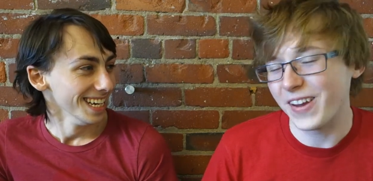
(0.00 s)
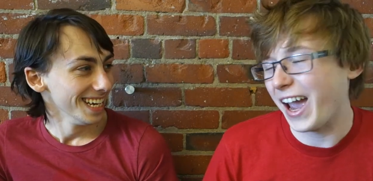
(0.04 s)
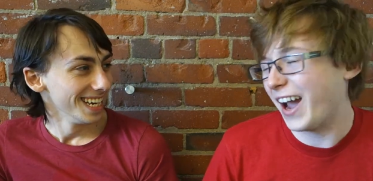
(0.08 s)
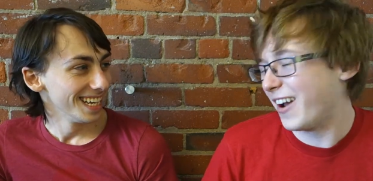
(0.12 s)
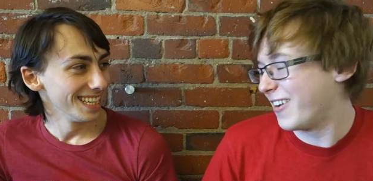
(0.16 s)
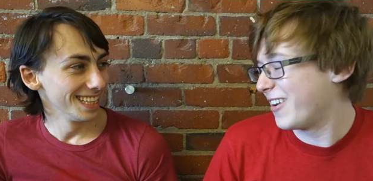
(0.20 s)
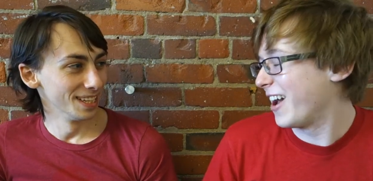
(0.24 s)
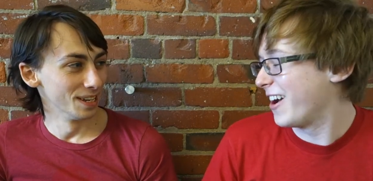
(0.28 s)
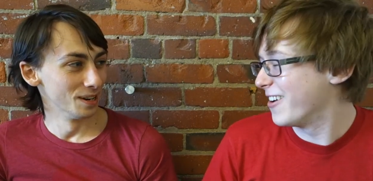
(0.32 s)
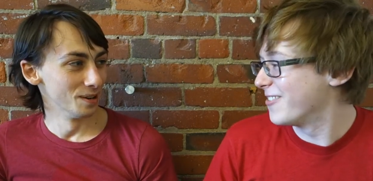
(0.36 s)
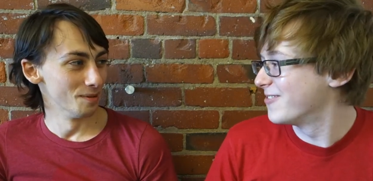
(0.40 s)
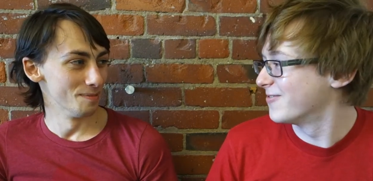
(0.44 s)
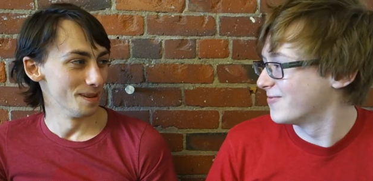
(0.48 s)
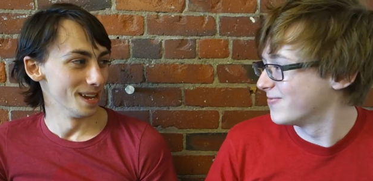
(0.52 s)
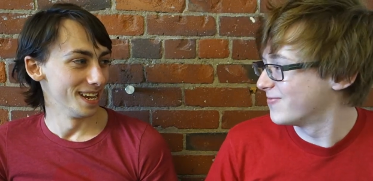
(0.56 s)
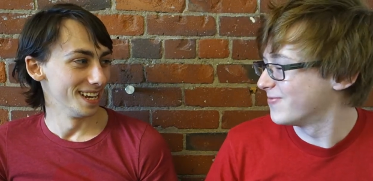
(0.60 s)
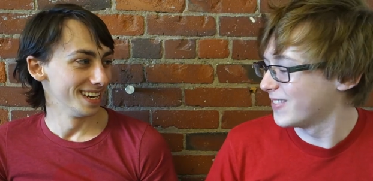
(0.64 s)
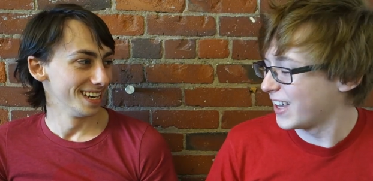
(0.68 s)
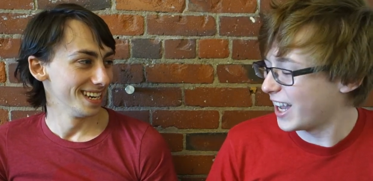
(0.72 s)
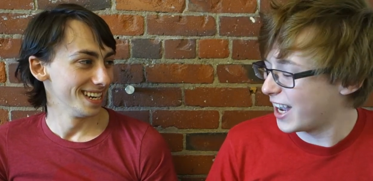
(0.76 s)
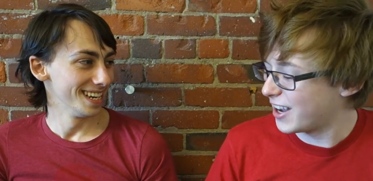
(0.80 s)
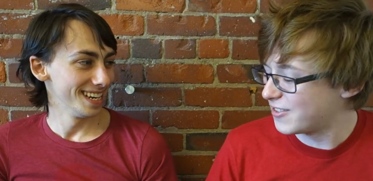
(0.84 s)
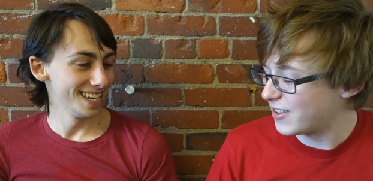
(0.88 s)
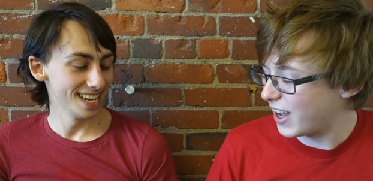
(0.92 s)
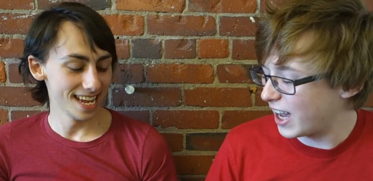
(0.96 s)
Speaker 1: yeah, a little
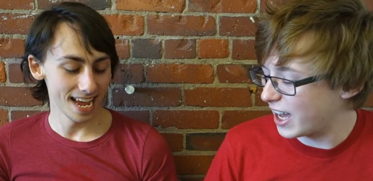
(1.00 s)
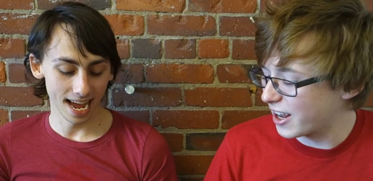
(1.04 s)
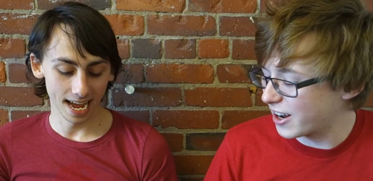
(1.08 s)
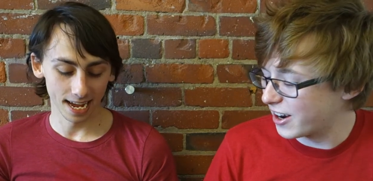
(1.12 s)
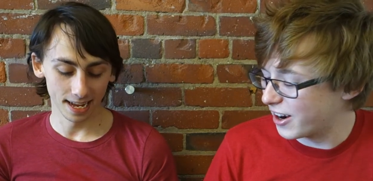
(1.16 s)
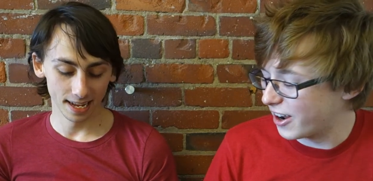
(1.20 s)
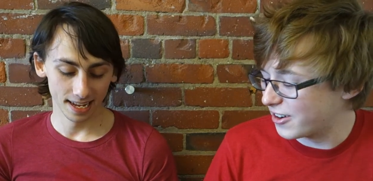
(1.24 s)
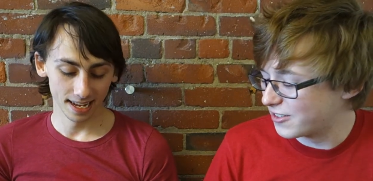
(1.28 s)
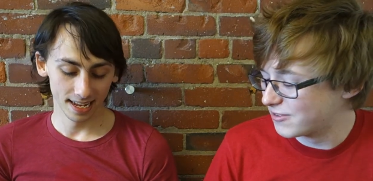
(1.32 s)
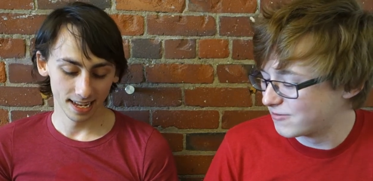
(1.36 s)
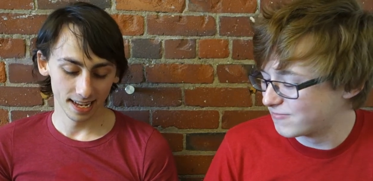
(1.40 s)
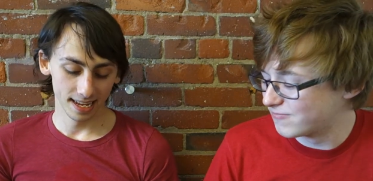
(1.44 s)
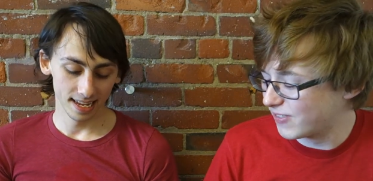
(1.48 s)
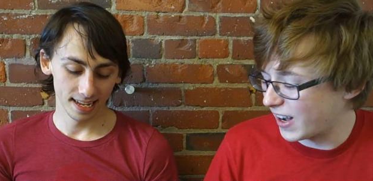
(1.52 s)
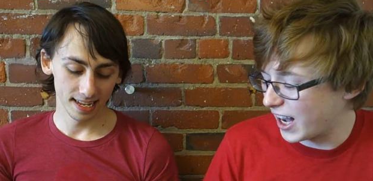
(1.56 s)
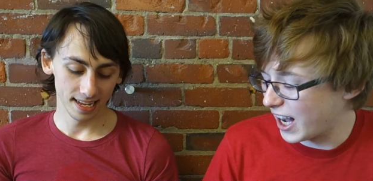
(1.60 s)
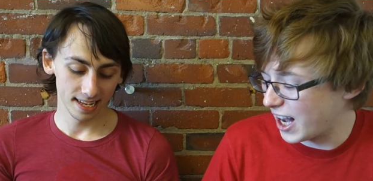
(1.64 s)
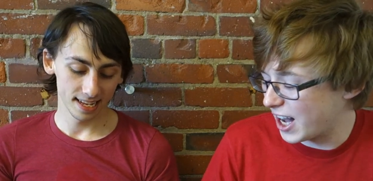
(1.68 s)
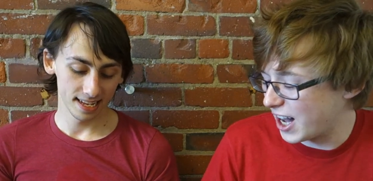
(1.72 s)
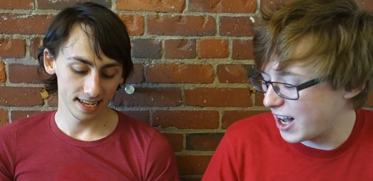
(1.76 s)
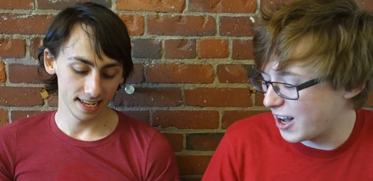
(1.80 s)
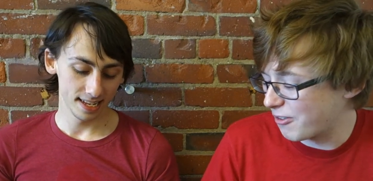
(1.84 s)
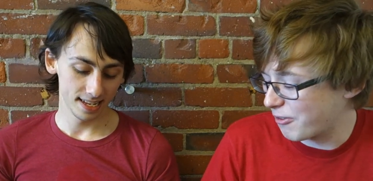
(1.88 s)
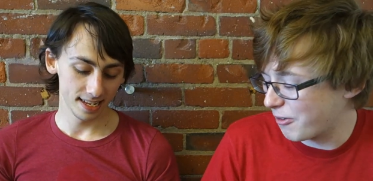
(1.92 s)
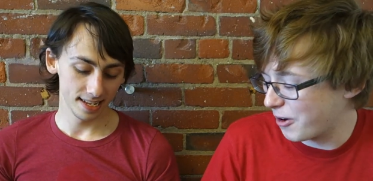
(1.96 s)
bit. Yeah, yeah. I don't know.
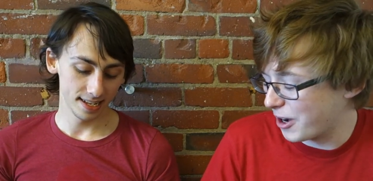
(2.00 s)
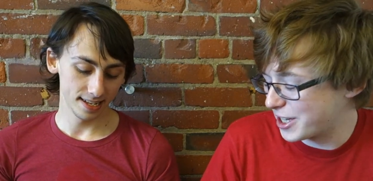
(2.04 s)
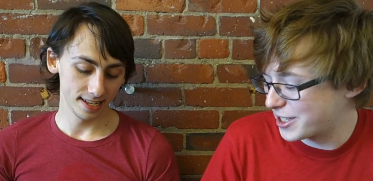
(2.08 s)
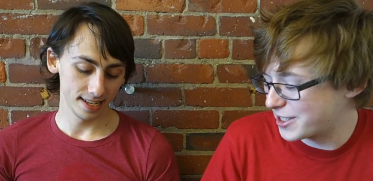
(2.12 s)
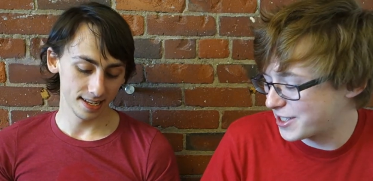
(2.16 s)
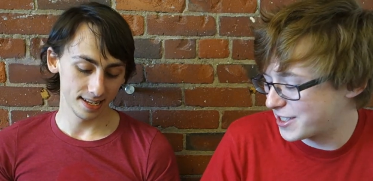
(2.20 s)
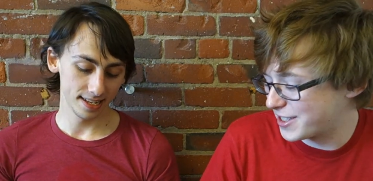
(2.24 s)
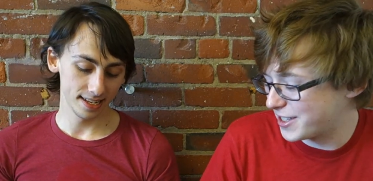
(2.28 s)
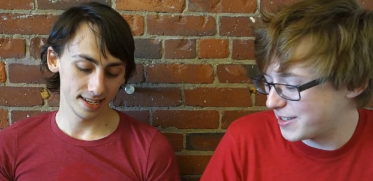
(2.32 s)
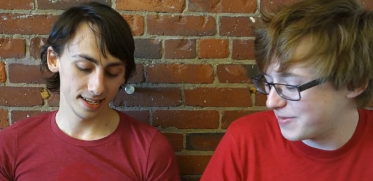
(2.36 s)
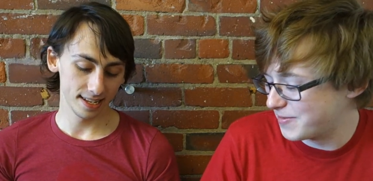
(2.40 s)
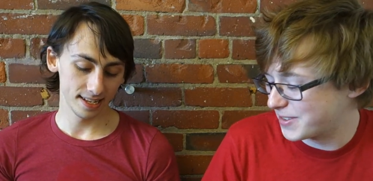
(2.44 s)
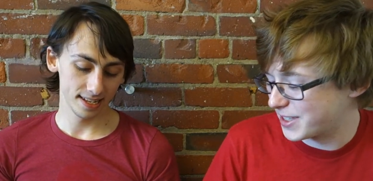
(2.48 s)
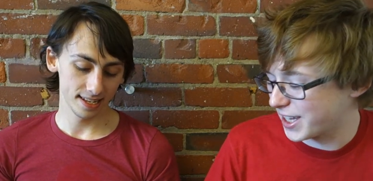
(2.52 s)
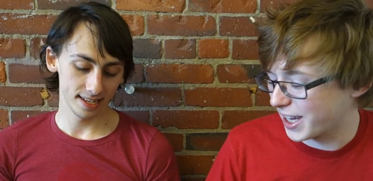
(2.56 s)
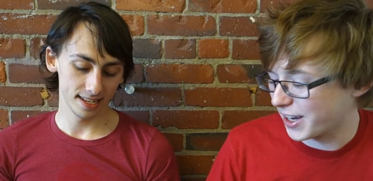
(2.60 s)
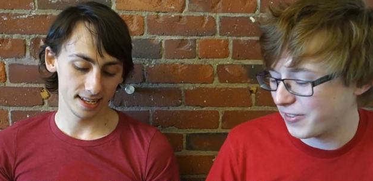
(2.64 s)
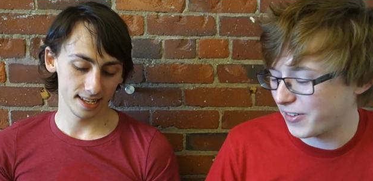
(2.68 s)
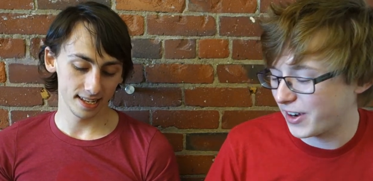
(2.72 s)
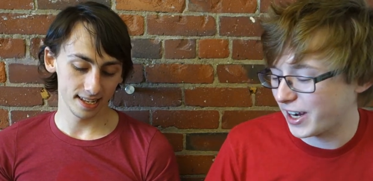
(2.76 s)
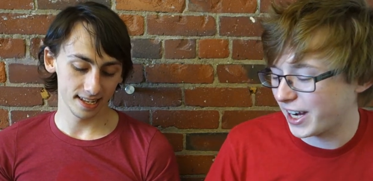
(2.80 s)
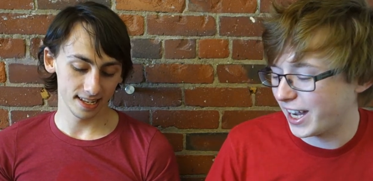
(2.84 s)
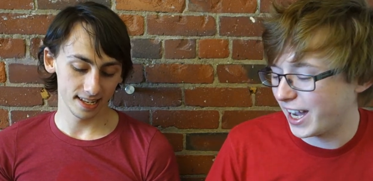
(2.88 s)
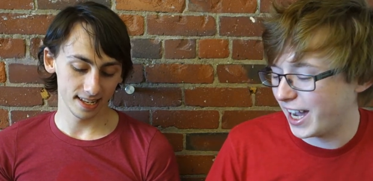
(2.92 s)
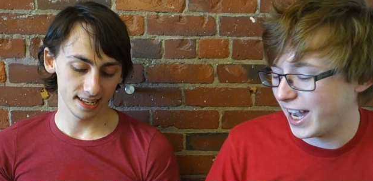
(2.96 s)
Uh, well, seems
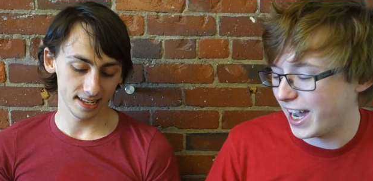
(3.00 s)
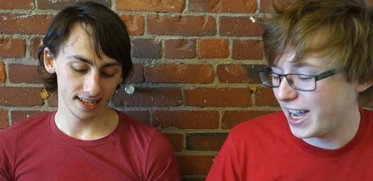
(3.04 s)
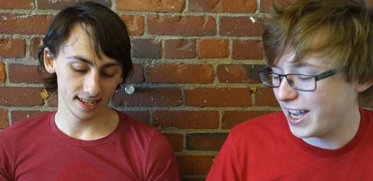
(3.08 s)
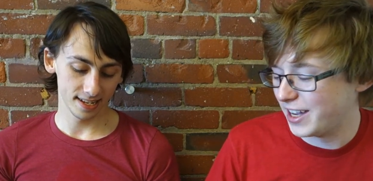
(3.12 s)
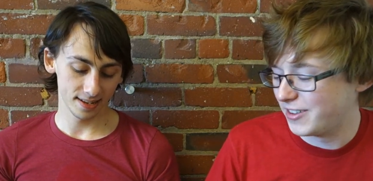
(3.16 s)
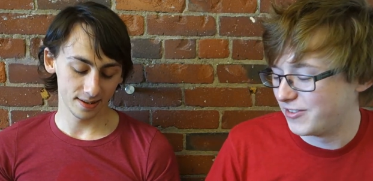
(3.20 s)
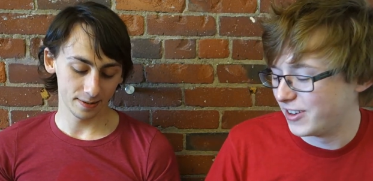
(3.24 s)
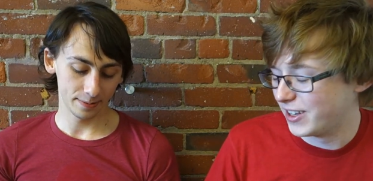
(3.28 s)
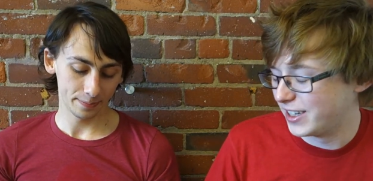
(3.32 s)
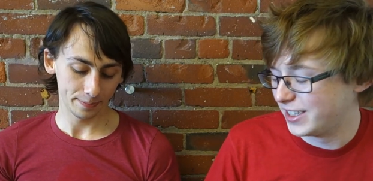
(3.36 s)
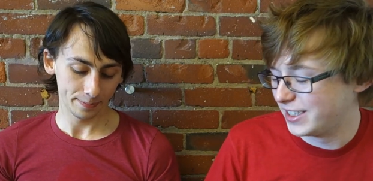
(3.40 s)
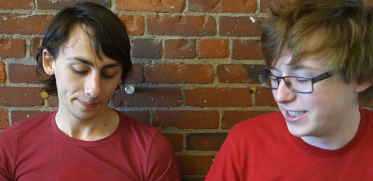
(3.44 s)
like my guy. My